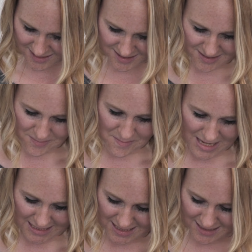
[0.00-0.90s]
It's
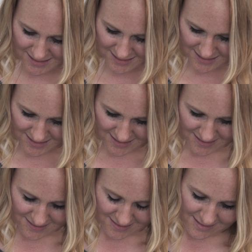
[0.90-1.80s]
amazing.
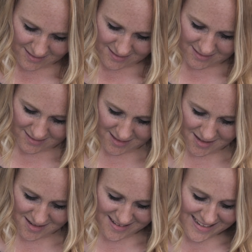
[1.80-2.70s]
Oh,
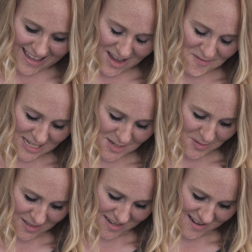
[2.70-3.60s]
I can't wait to
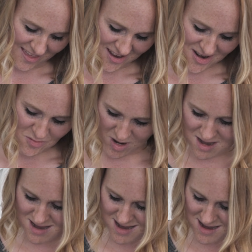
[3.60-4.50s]
book another one.
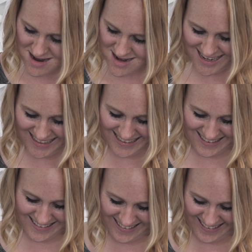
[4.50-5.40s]

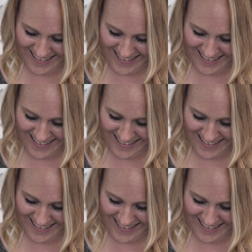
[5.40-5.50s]
I know,